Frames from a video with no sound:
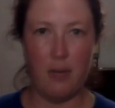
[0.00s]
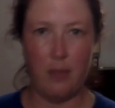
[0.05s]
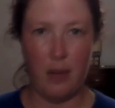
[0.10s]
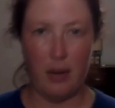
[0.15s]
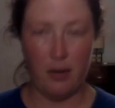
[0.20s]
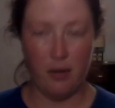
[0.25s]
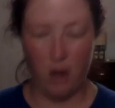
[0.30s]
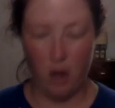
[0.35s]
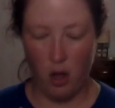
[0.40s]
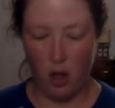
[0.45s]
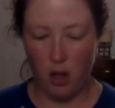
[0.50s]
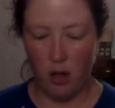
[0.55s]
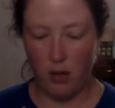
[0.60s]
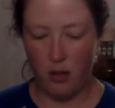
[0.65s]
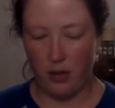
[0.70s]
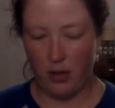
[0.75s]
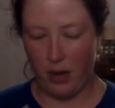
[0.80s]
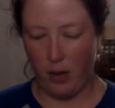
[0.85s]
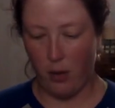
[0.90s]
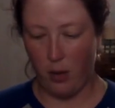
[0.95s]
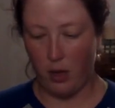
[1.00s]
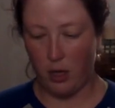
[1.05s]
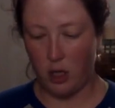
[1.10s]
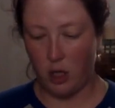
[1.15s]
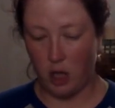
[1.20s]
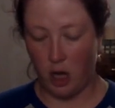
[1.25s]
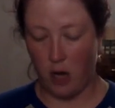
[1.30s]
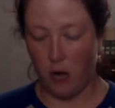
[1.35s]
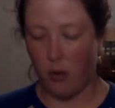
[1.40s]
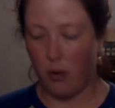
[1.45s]
bit of haul that I want to
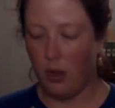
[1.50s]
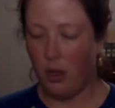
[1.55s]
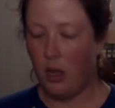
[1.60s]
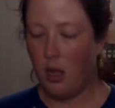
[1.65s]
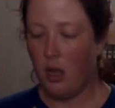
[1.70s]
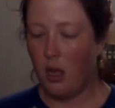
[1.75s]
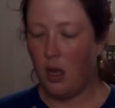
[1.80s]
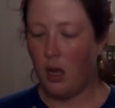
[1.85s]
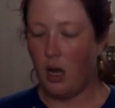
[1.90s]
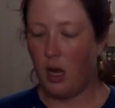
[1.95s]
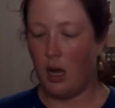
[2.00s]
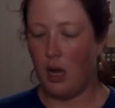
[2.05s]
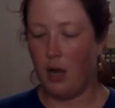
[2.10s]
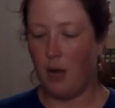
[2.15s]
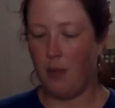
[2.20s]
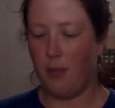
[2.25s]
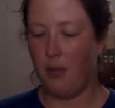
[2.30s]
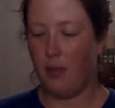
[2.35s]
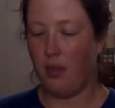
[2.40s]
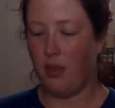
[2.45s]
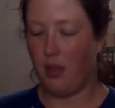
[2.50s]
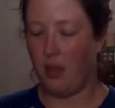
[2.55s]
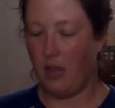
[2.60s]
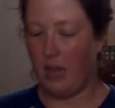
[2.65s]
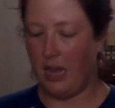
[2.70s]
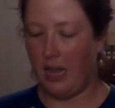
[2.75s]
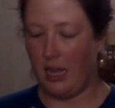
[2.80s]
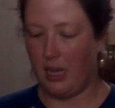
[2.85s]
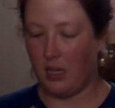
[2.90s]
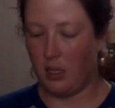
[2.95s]
show,
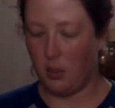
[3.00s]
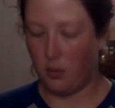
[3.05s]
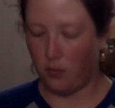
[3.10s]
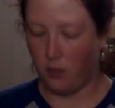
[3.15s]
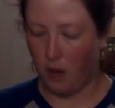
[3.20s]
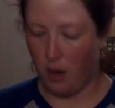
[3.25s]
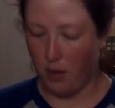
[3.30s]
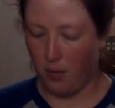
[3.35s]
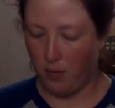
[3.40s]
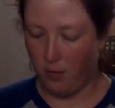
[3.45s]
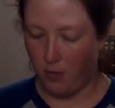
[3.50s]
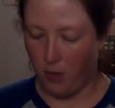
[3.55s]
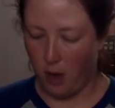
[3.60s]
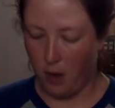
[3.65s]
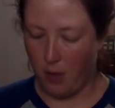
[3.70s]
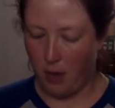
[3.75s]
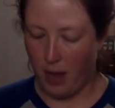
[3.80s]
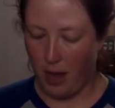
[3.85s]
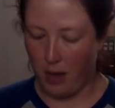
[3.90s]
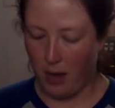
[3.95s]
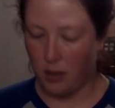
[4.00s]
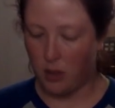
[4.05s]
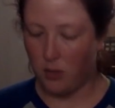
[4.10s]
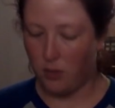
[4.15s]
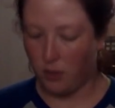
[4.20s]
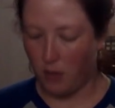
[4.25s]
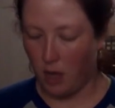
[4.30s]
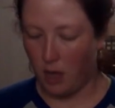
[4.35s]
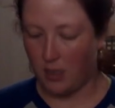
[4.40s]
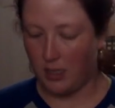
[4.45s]
is from Farmhouse
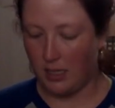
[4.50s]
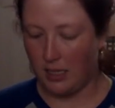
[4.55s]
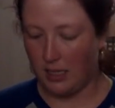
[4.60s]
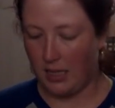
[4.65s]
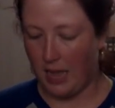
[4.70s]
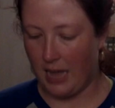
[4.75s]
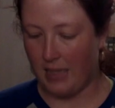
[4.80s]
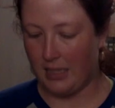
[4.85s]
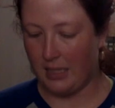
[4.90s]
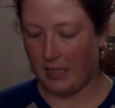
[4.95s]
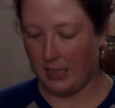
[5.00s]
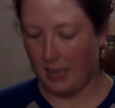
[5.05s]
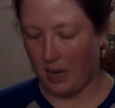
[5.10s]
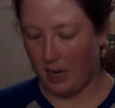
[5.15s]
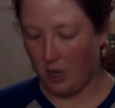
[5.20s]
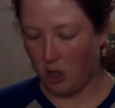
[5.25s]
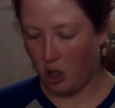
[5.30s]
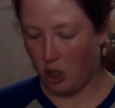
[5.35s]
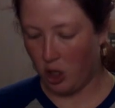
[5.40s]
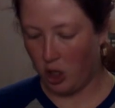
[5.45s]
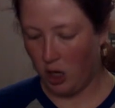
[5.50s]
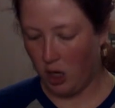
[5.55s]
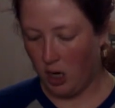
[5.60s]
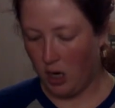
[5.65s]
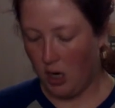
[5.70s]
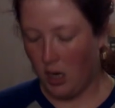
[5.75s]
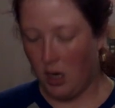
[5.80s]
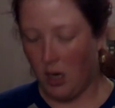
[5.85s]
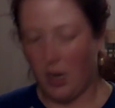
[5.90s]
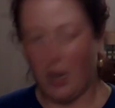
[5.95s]
Flossies and such.
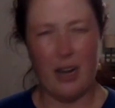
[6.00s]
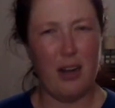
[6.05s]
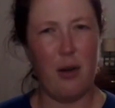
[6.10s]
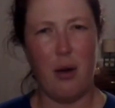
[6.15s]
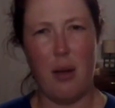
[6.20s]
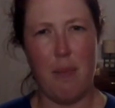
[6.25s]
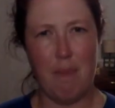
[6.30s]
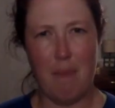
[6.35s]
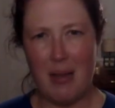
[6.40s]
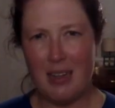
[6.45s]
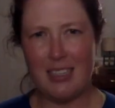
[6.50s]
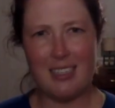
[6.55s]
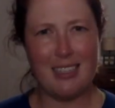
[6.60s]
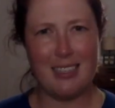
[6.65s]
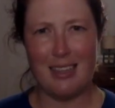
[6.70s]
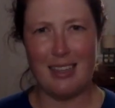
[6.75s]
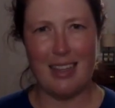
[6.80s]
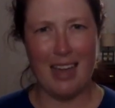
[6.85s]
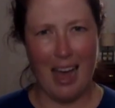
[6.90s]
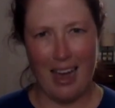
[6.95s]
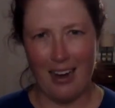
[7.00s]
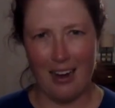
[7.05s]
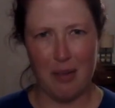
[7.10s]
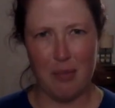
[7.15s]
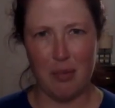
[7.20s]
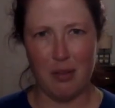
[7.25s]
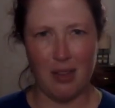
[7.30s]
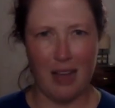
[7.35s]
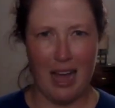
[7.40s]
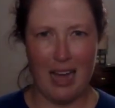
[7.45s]
I know I messed that
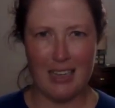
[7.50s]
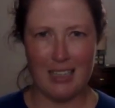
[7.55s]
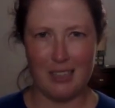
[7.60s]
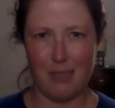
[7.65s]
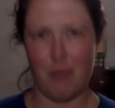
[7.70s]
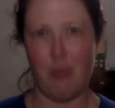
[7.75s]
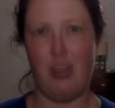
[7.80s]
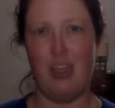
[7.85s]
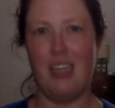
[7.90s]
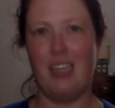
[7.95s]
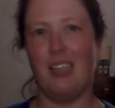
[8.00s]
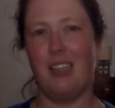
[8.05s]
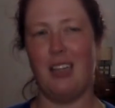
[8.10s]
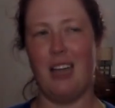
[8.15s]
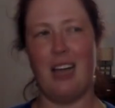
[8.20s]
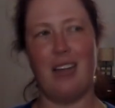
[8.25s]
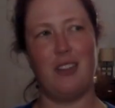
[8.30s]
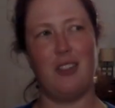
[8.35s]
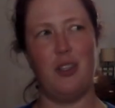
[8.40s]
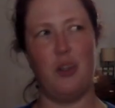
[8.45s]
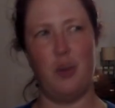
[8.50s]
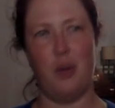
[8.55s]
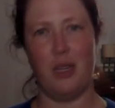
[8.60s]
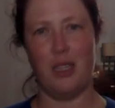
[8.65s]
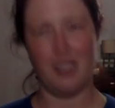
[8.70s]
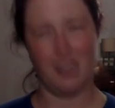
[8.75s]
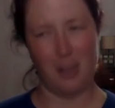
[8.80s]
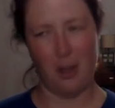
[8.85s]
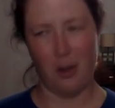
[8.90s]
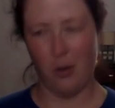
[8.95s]
up last week, 2
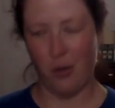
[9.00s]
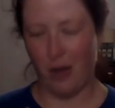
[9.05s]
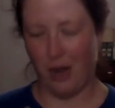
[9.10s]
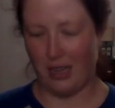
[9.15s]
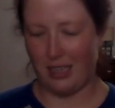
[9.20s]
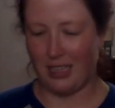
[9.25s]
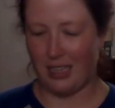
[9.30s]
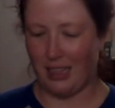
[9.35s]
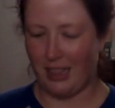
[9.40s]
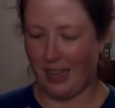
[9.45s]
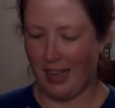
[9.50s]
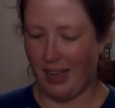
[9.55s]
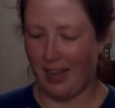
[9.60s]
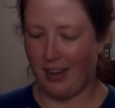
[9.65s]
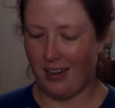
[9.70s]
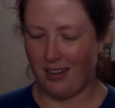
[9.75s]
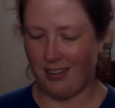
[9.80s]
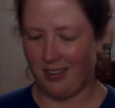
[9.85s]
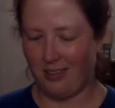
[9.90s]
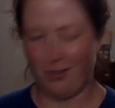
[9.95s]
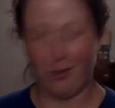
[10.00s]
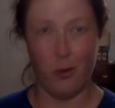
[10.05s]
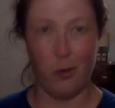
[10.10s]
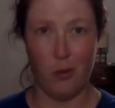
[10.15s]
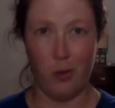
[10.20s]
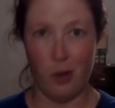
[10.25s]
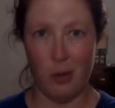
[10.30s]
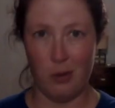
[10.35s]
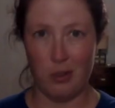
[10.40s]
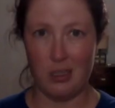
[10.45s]
weeks ago when I said that. I don't know
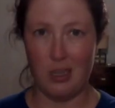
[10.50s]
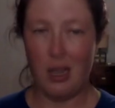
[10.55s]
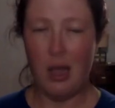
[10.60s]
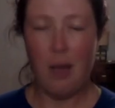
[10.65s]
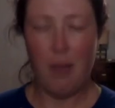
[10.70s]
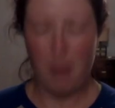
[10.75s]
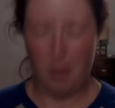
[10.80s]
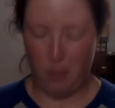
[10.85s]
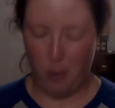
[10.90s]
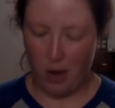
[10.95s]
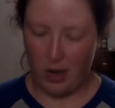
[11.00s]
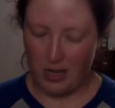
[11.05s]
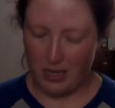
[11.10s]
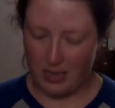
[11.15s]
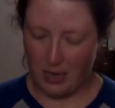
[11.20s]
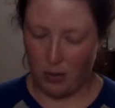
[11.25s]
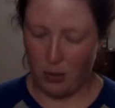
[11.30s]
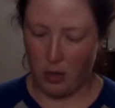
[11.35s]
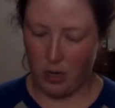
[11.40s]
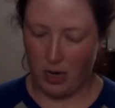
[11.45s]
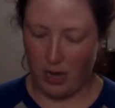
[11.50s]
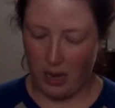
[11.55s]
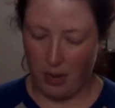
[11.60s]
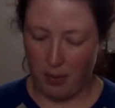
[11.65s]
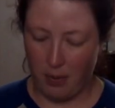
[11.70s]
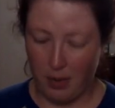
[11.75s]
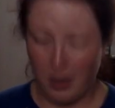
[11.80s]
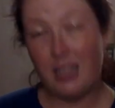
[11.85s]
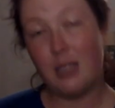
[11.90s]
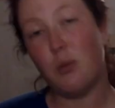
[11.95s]
what was, my brain's not working,
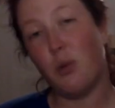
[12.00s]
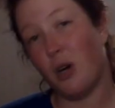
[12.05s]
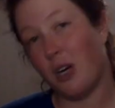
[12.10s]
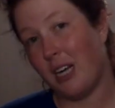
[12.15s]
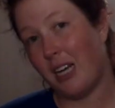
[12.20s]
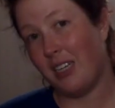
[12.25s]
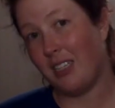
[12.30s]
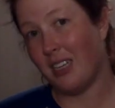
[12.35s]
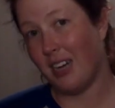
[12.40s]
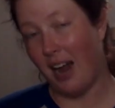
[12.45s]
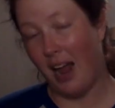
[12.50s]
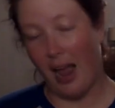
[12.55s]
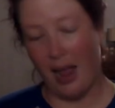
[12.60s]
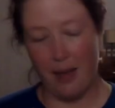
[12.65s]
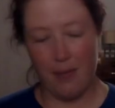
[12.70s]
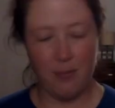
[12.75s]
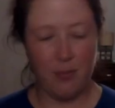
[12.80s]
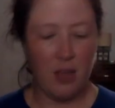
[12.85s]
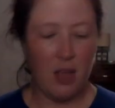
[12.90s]
but it's working today.